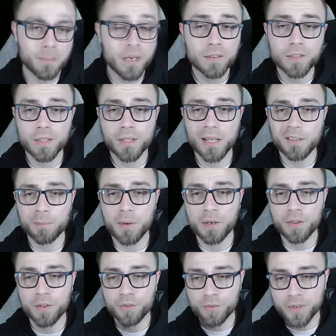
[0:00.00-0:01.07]
Down to the last part
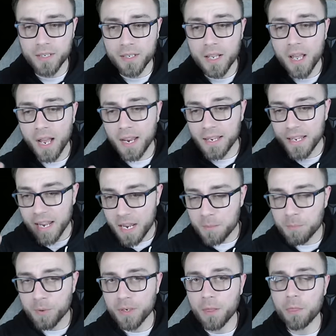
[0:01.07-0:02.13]
of the tree, I
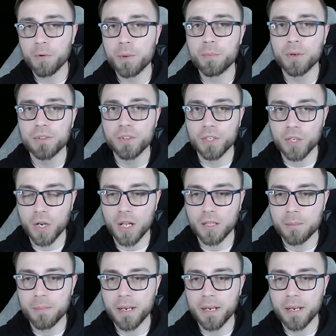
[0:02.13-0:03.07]
am putting three points into Golem